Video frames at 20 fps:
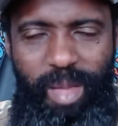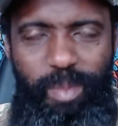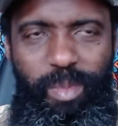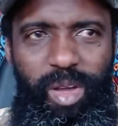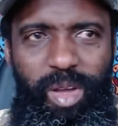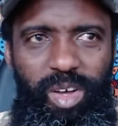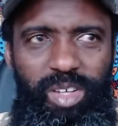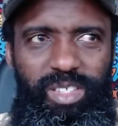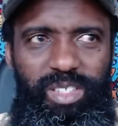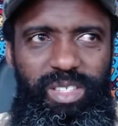
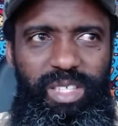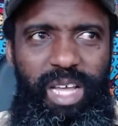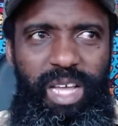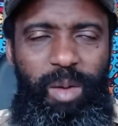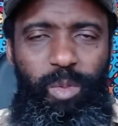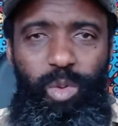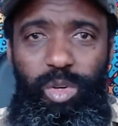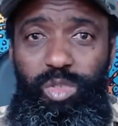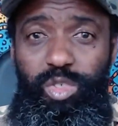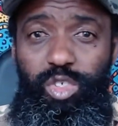because
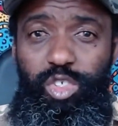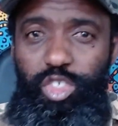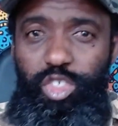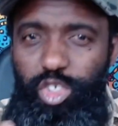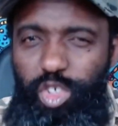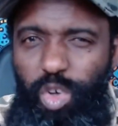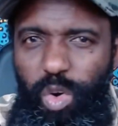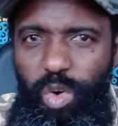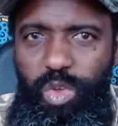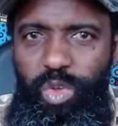I want to
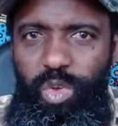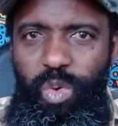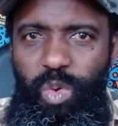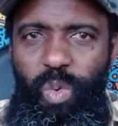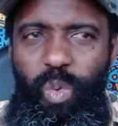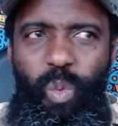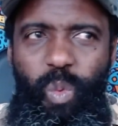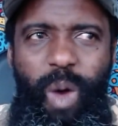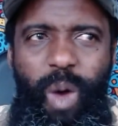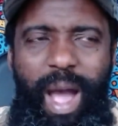show you
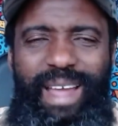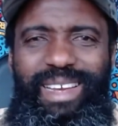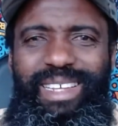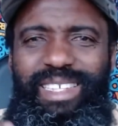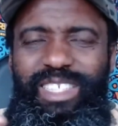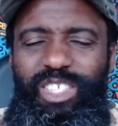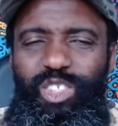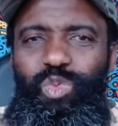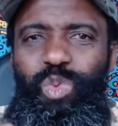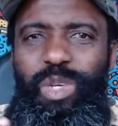why
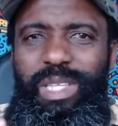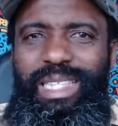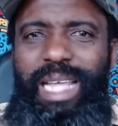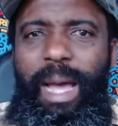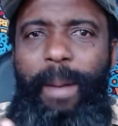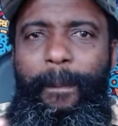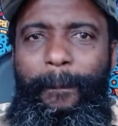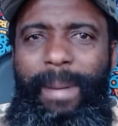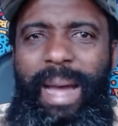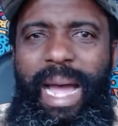this
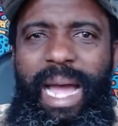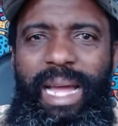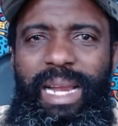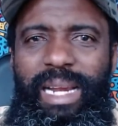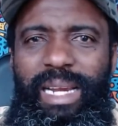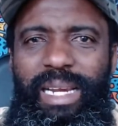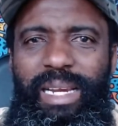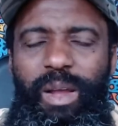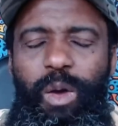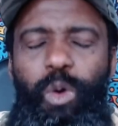Twitter
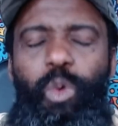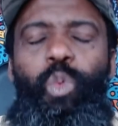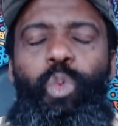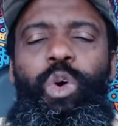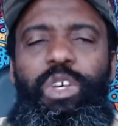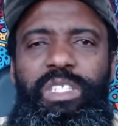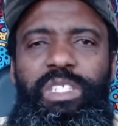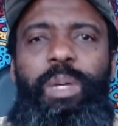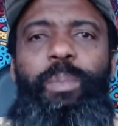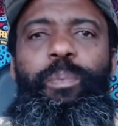ban
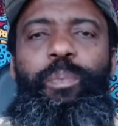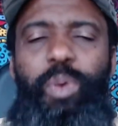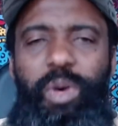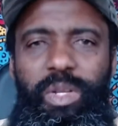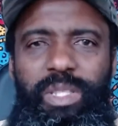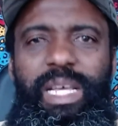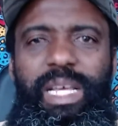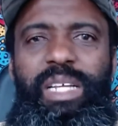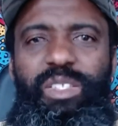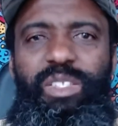was
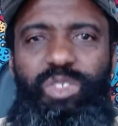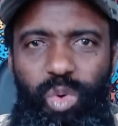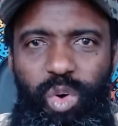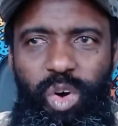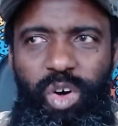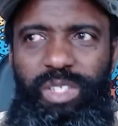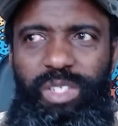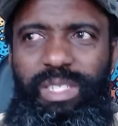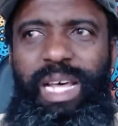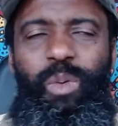important to
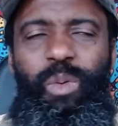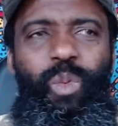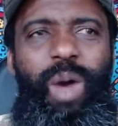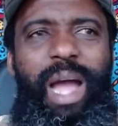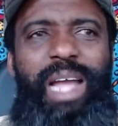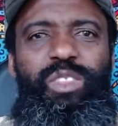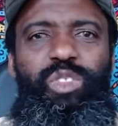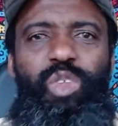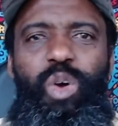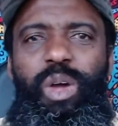us and
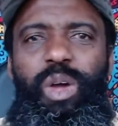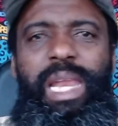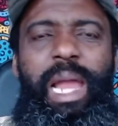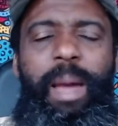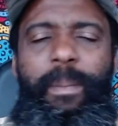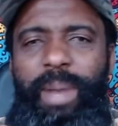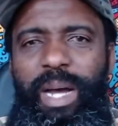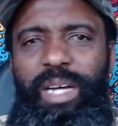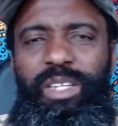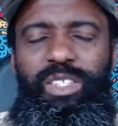why talking
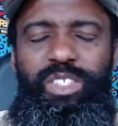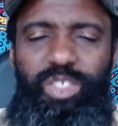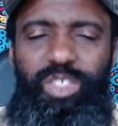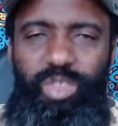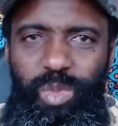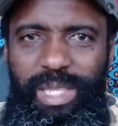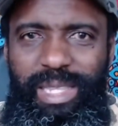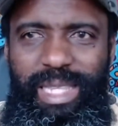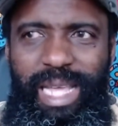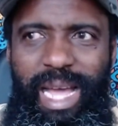about
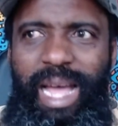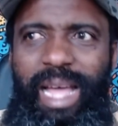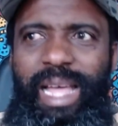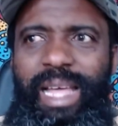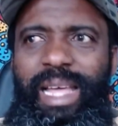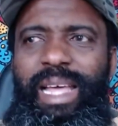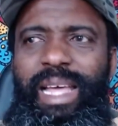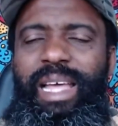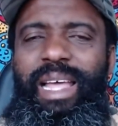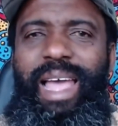Twitter
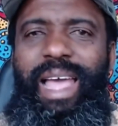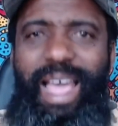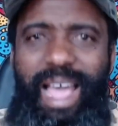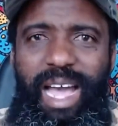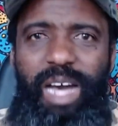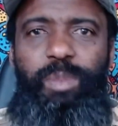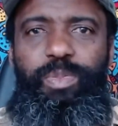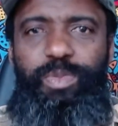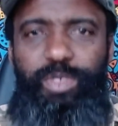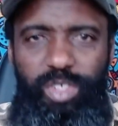
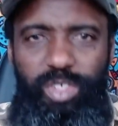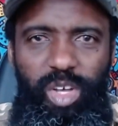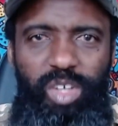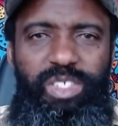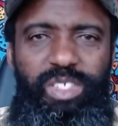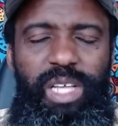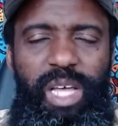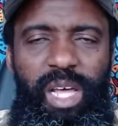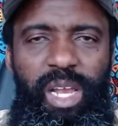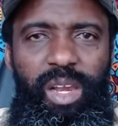helps
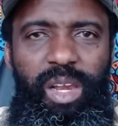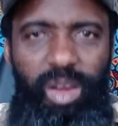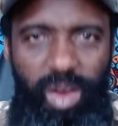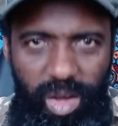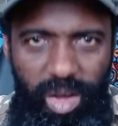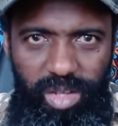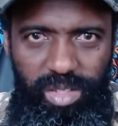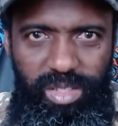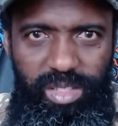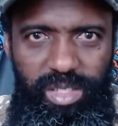us a
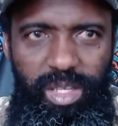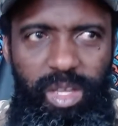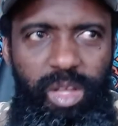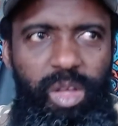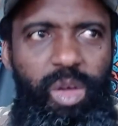lot.